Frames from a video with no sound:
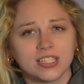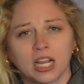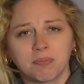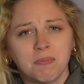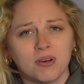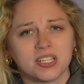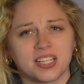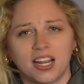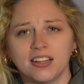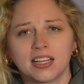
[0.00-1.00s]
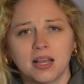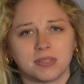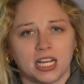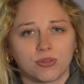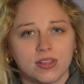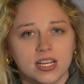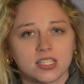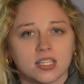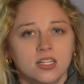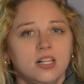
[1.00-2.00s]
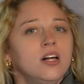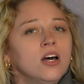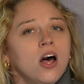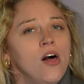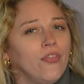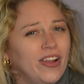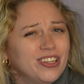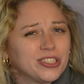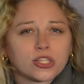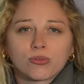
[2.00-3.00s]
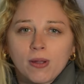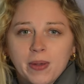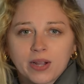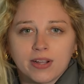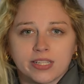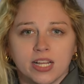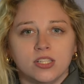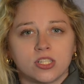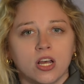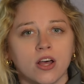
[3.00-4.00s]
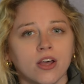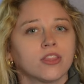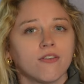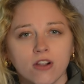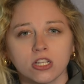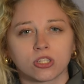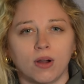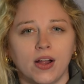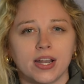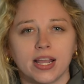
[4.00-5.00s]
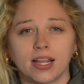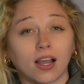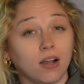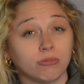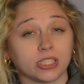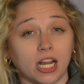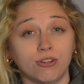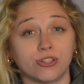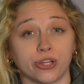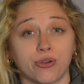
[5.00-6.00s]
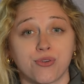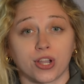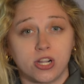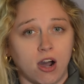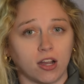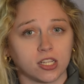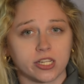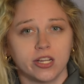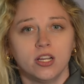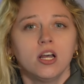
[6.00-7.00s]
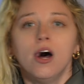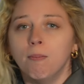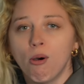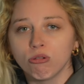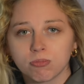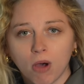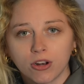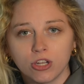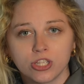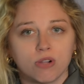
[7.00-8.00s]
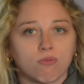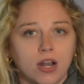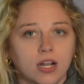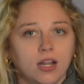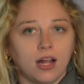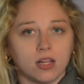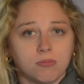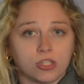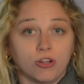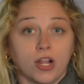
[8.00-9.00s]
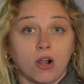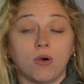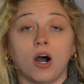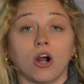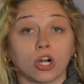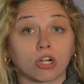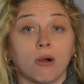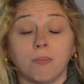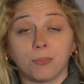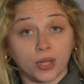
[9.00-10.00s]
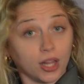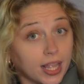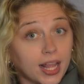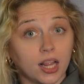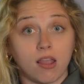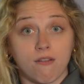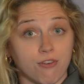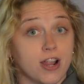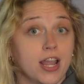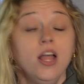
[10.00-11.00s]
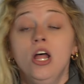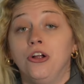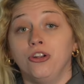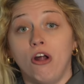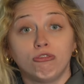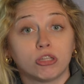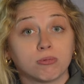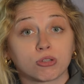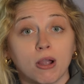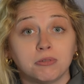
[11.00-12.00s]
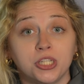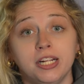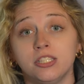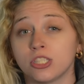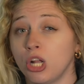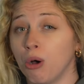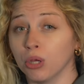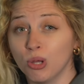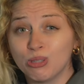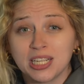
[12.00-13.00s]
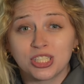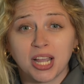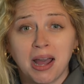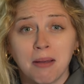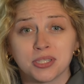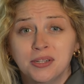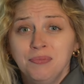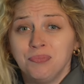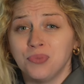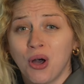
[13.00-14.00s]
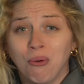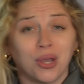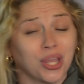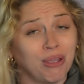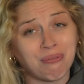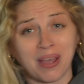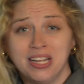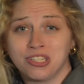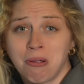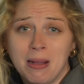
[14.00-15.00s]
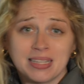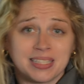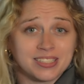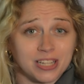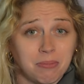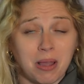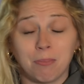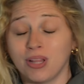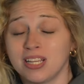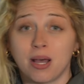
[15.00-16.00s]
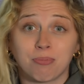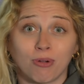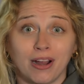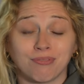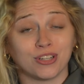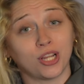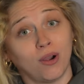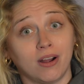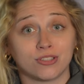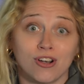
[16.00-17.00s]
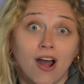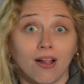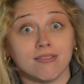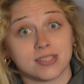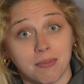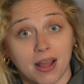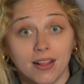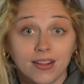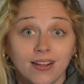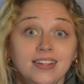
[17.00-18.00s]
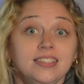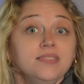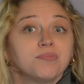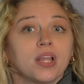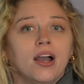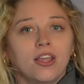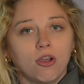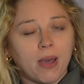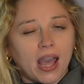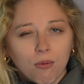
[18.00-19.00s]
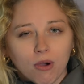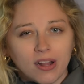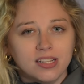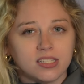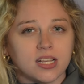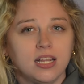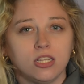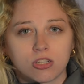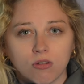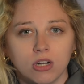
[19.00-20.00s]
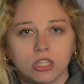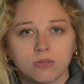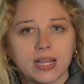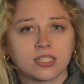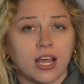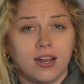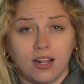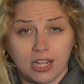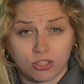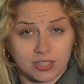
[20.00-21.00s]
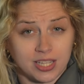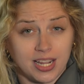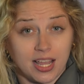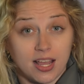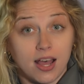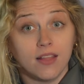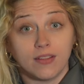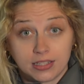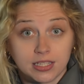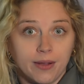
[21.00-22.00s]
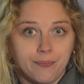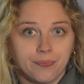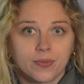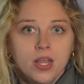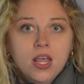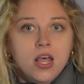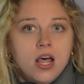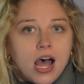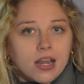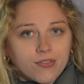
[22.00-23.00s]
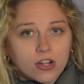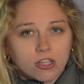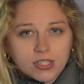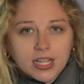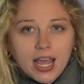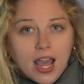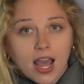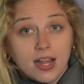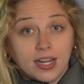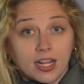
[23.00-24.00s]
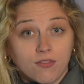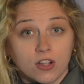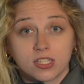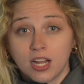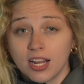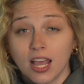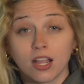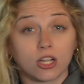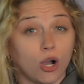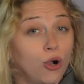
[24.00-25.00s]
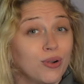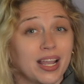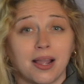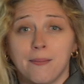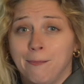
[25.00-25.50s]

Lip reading: tech people suddenly obsessed with this? There's three big reasons. The first one, it comes down to the cost. Most models you run in LM Studio are completely free. No subscriptions, no usage caps, no you've hit your message limit, please upgrade for $200 a month. You pay once in storage space and electricity, and that's it. And if you're using AI daily for studying, coding,